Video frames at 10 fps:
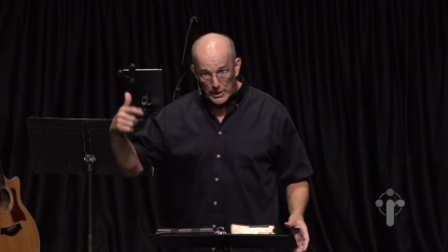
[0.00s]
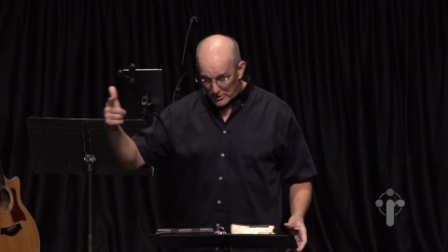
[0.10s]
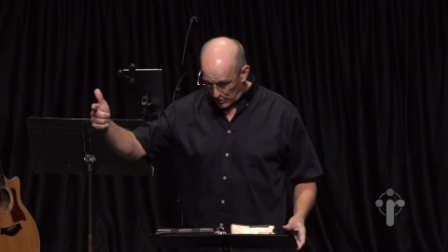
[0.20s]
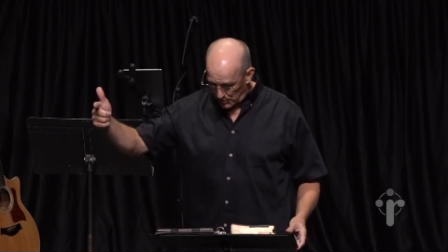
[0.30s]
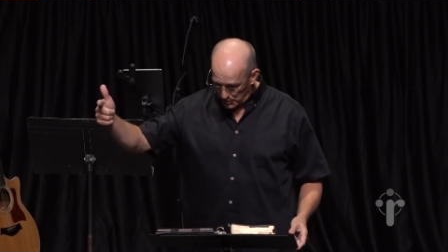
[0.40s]
ahead
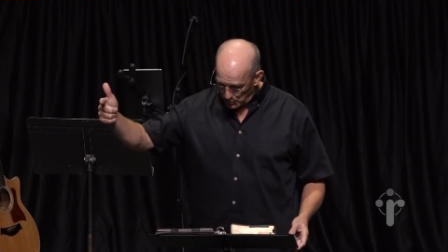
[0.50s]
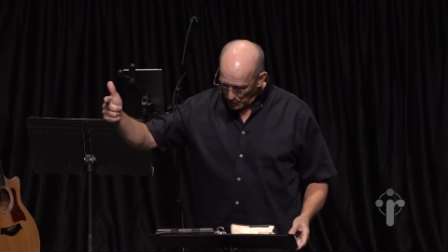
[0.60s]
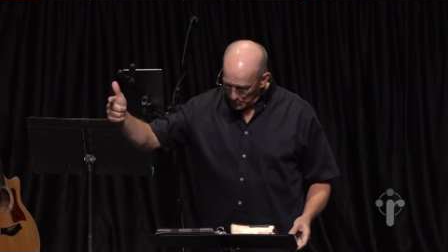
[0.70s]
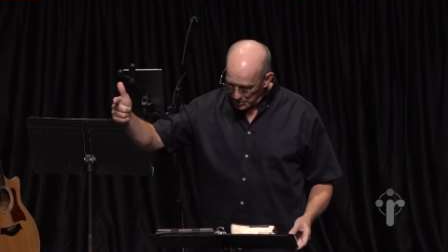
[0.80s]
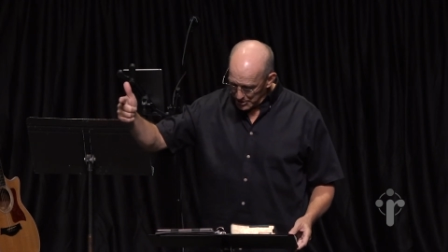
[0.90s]
and turn to
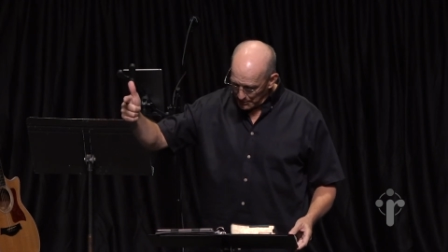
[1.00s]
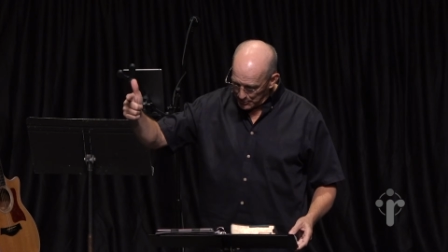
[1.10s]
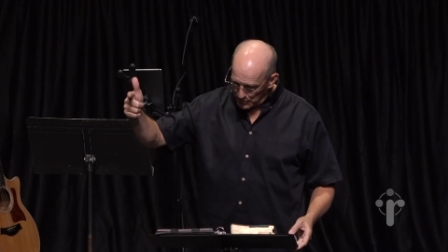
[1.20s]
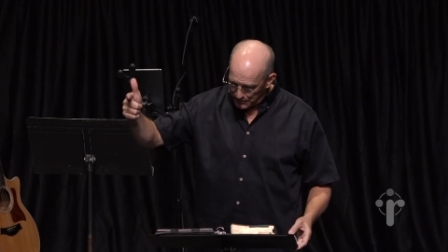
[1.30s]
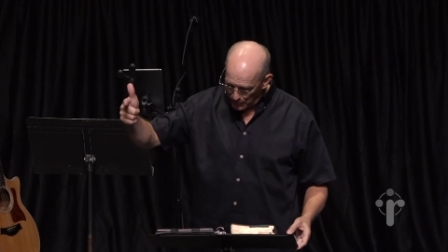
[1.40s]
Romans
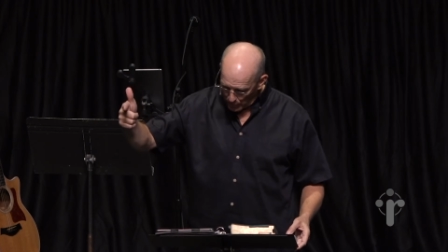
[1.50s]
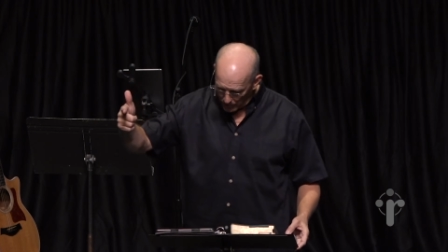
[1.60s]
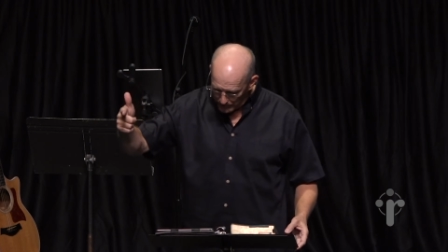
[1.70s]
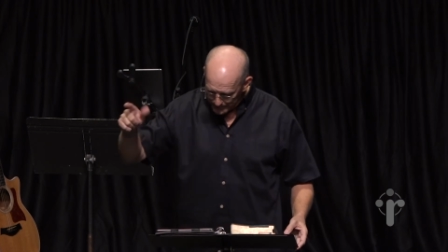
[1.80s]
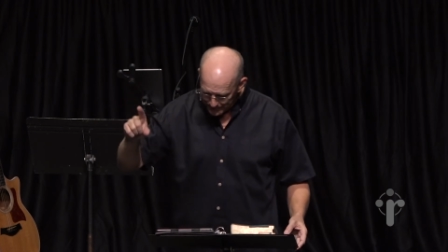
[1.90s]
chapter
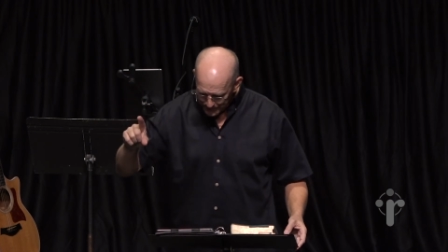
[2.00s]
four,